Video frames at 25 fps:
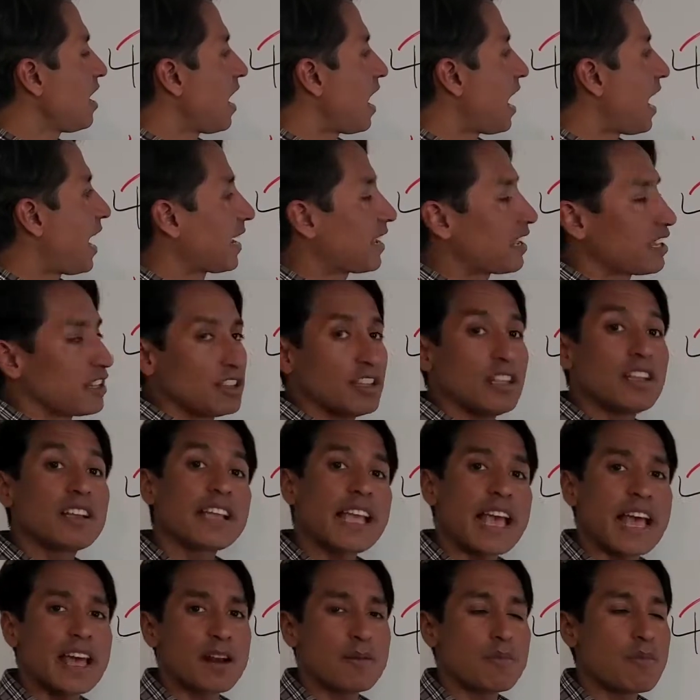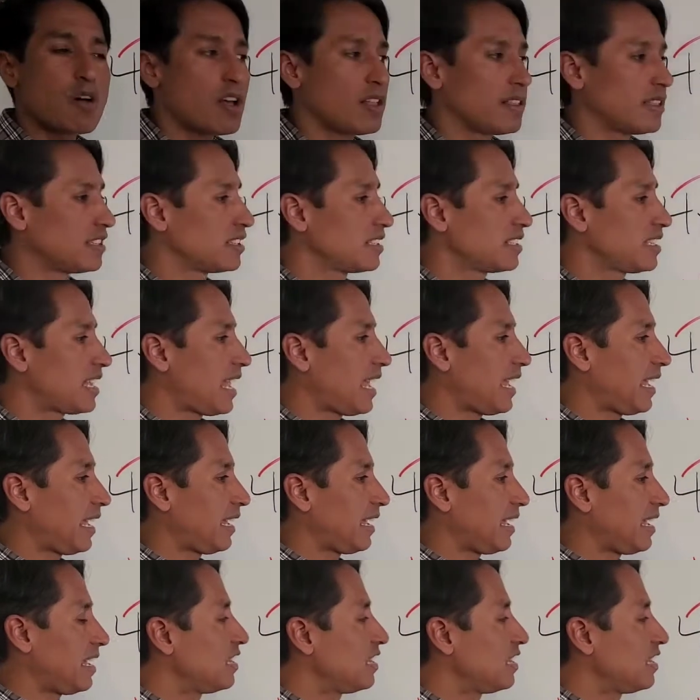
I can look at them all and say,